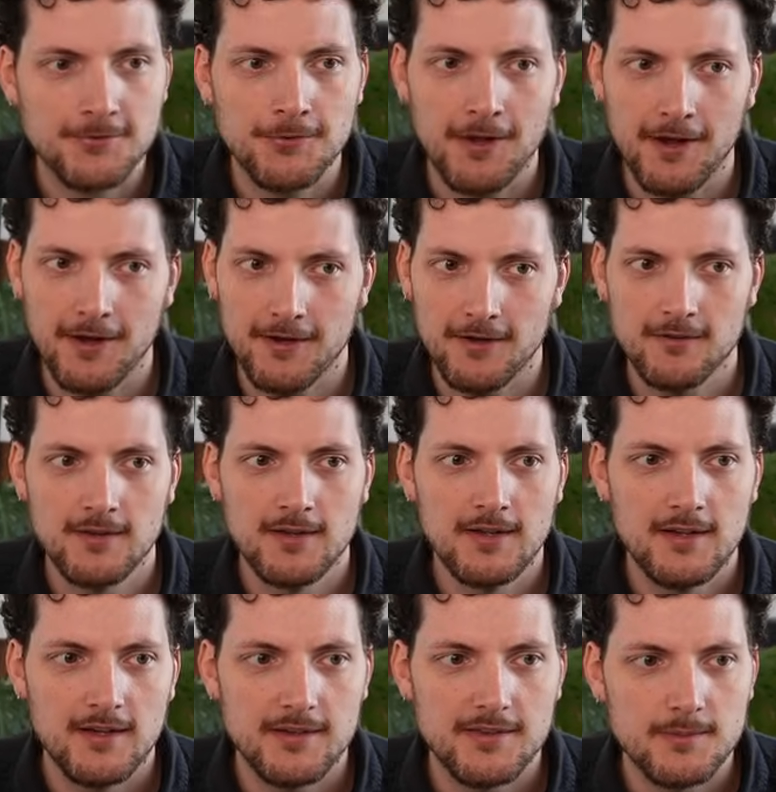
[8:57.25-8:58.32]
file.
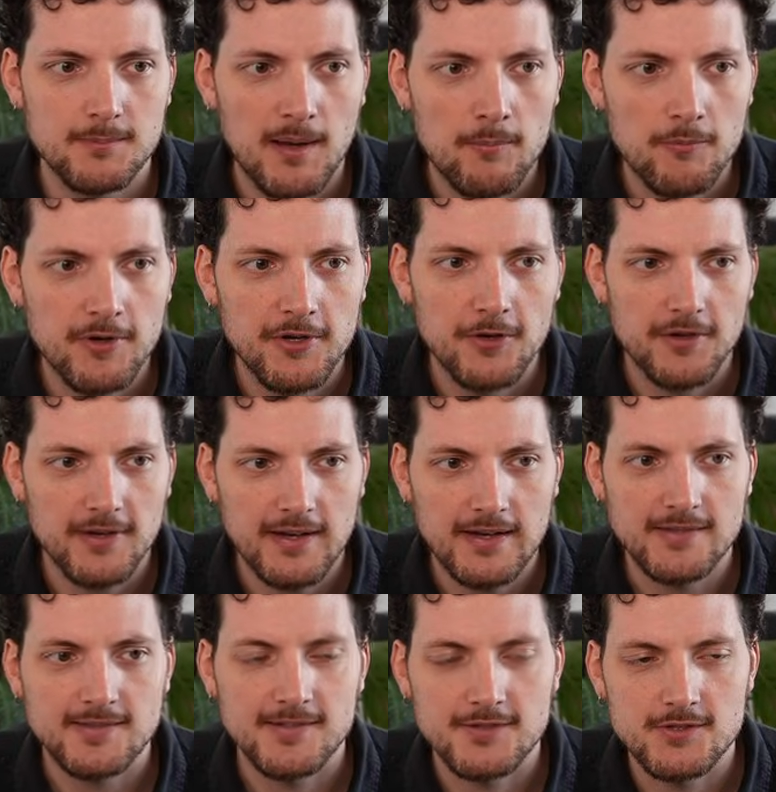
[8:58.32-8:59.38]
And the
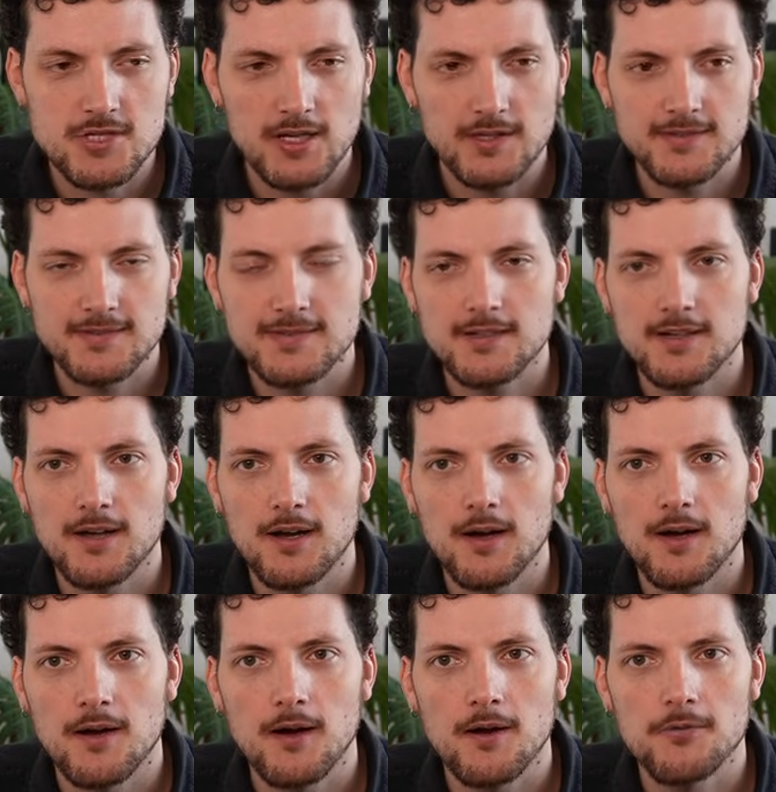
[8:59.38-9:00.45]
memory.x is just
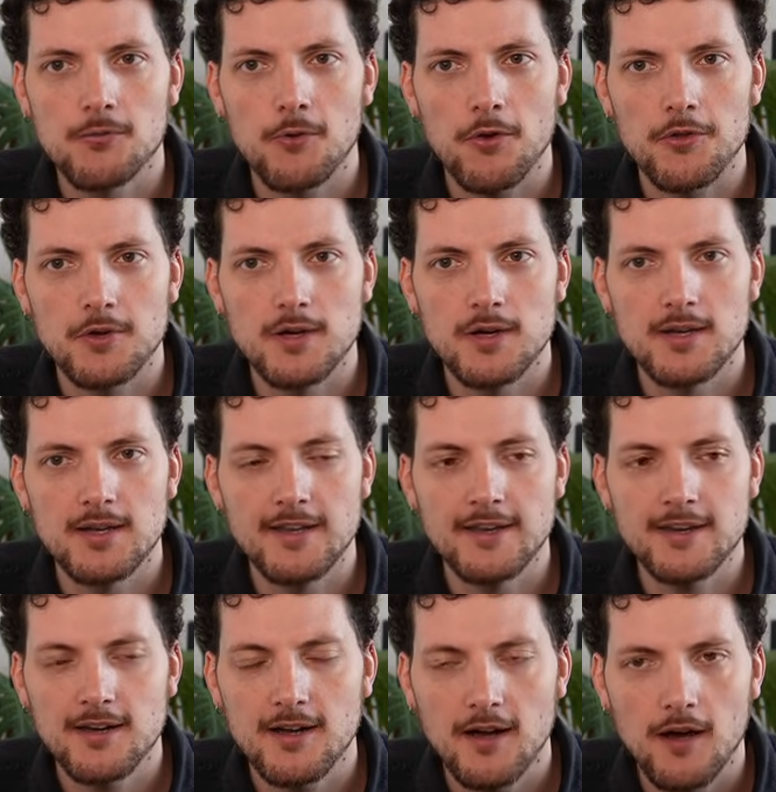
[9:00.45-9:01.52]
for the
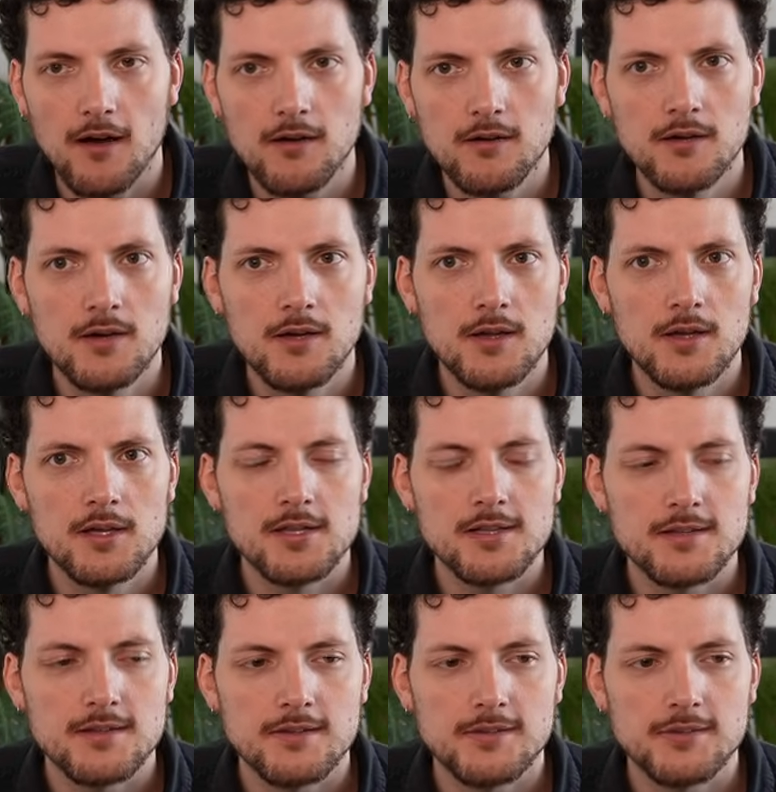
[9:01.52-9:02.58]
linker.
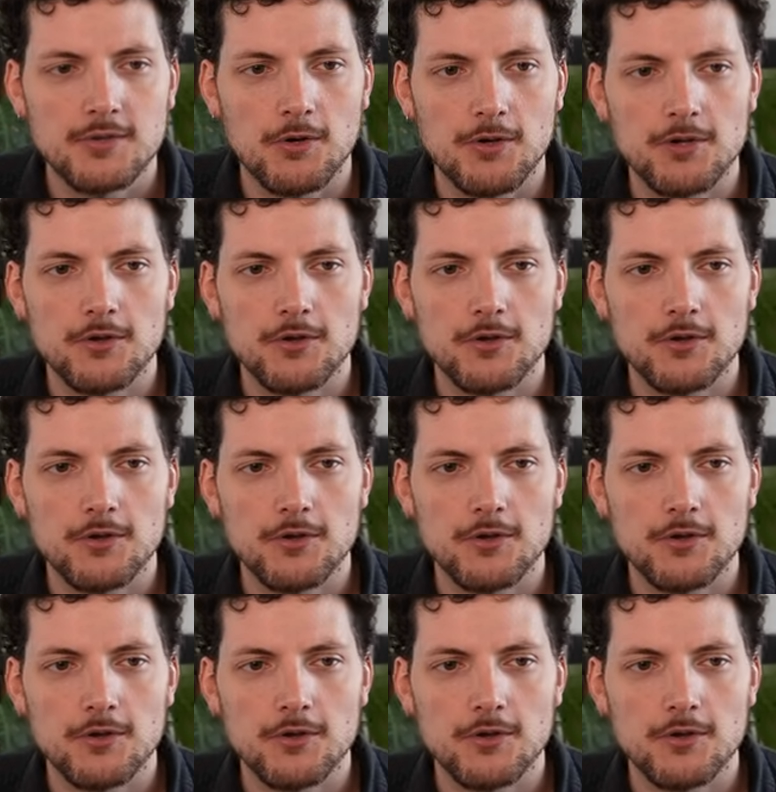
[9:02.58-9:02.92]
So it